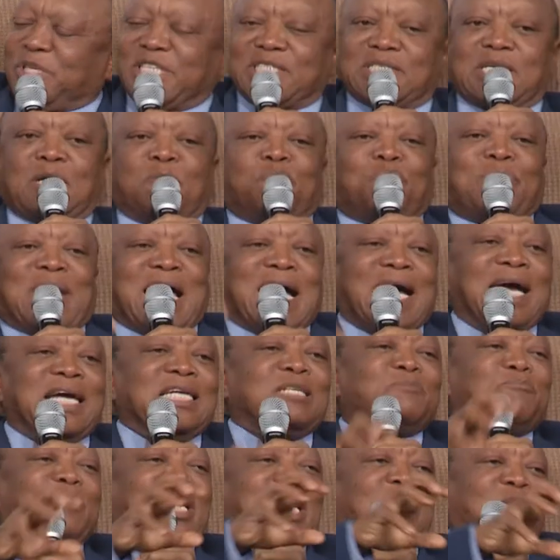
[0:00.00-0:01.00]
be
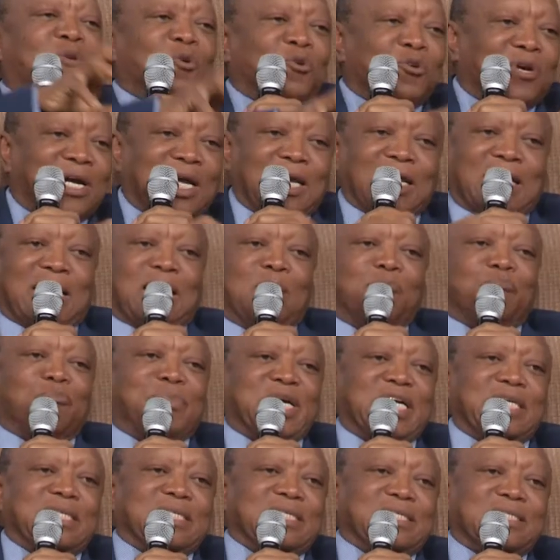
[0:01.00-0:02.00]
supplied by local
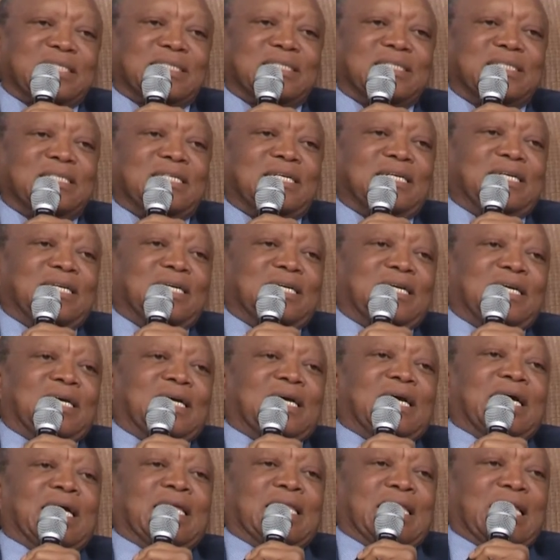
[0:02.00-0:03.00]
companies.
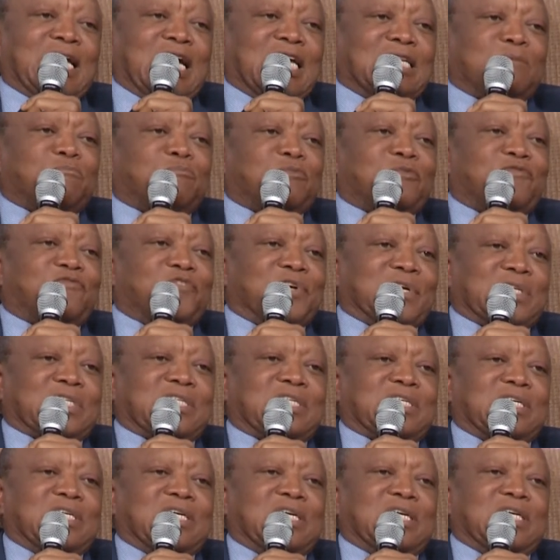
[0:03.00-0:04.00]
And that
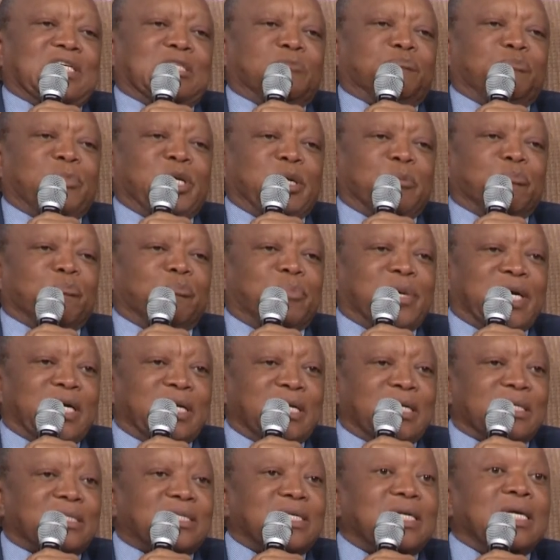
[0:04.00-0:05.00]
factory is being
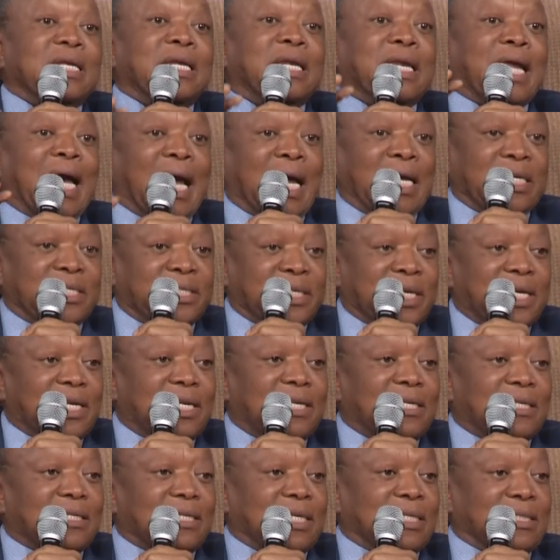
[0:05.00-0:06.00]
built in Niger.
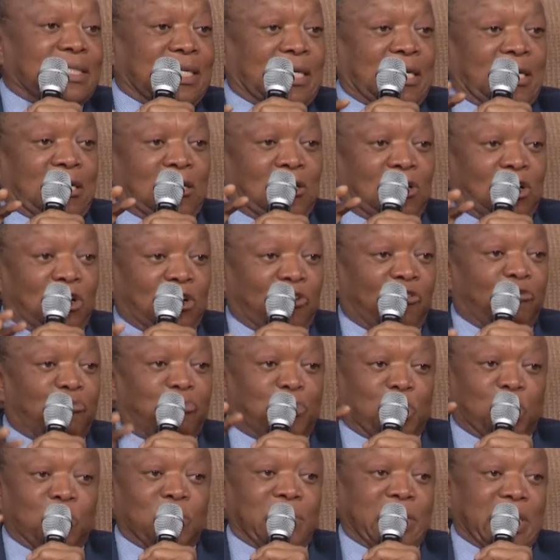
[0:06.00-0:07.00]
There's a lot of
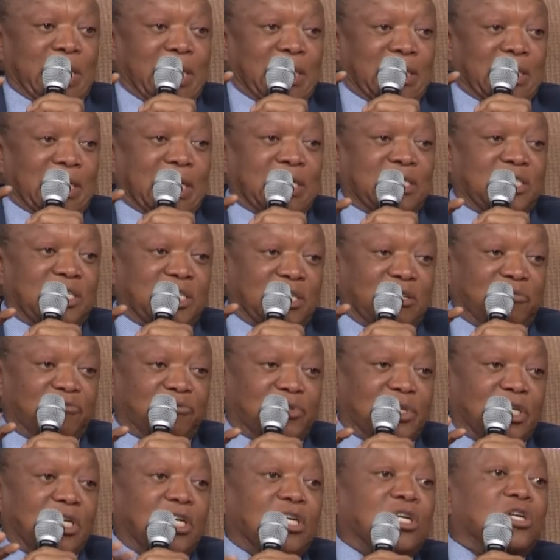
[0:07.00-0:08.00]
progress
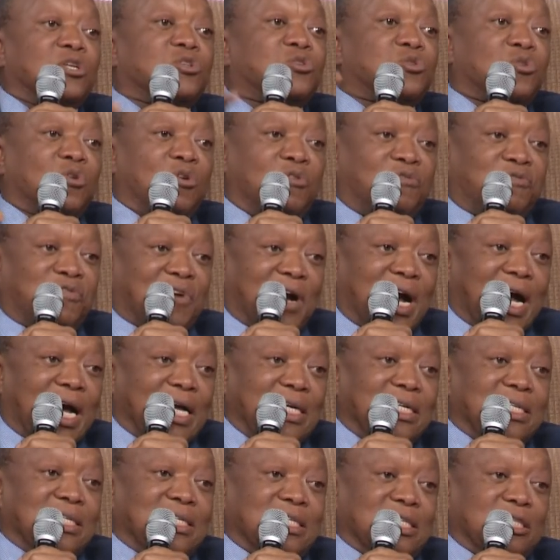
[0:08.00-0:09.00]
achieved so far
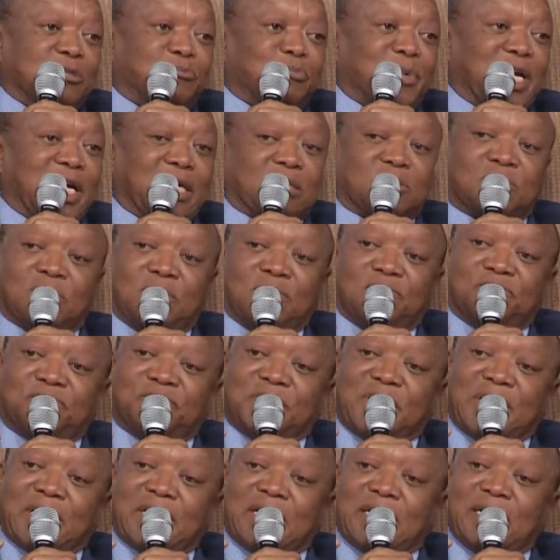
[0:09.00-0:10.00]
in respect of
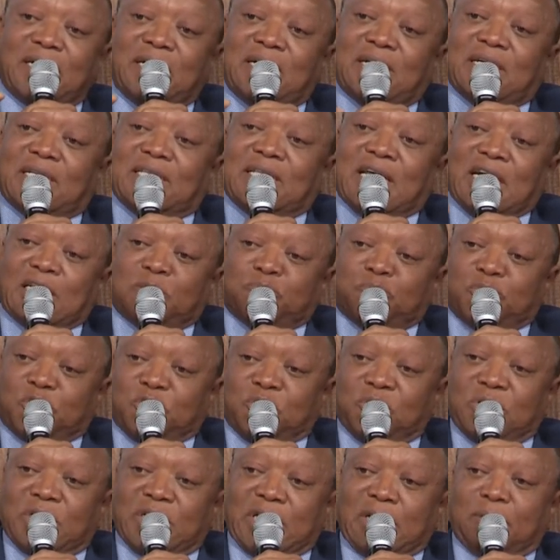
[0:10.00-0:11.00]
that
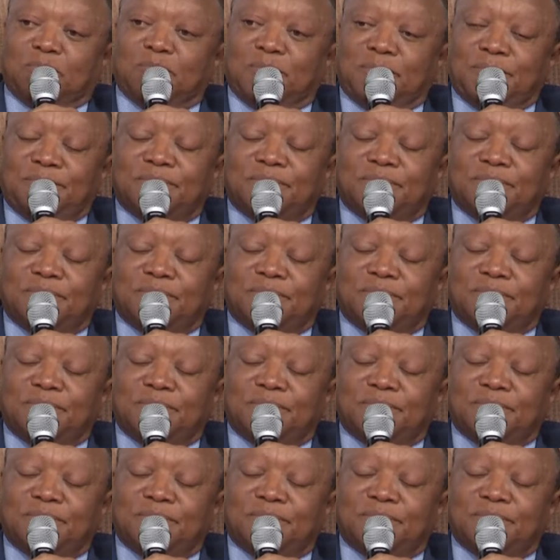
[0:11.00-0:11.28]
program.